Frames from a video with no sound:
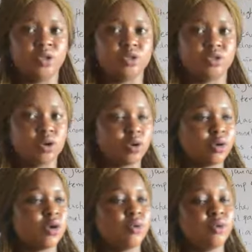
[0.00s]
So
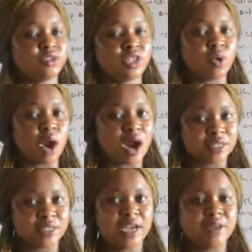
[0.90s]
when we say
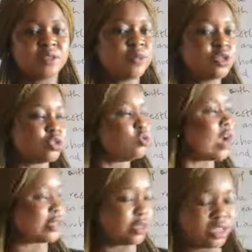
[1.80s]
quarantine, it means you
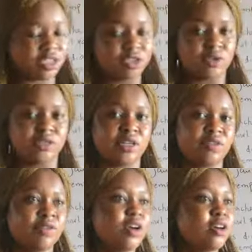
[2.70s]
are isolating
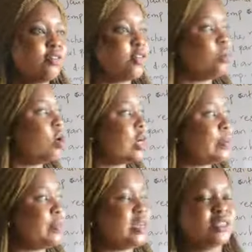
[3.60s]
yourself from
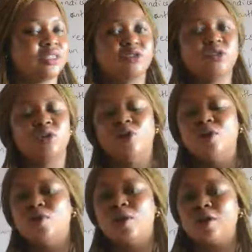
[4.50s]
other persons so you
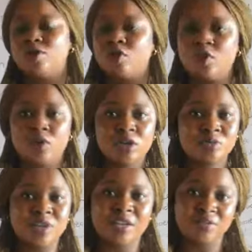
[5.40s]
will
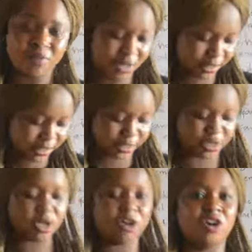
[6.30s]
not be infected
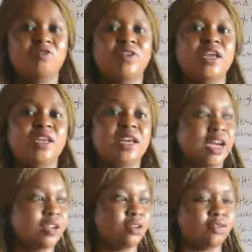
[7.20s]
of any
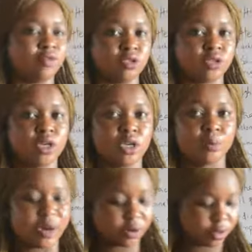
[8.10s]
kind of what?
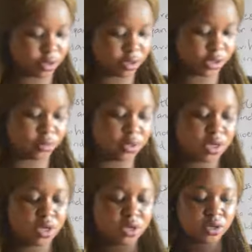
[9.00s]
Microorganisms.
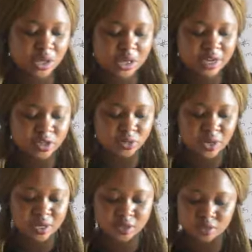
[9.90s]
So the next
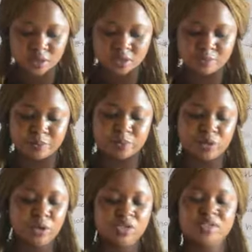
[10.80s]
one is what?
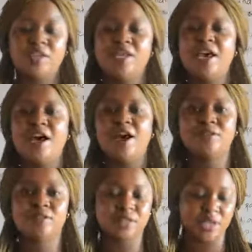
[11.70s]
Promoting
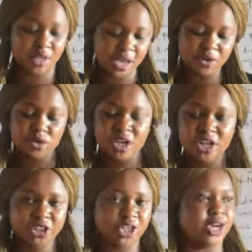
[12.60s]
health
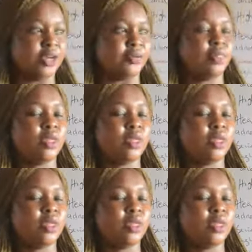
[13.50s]
education.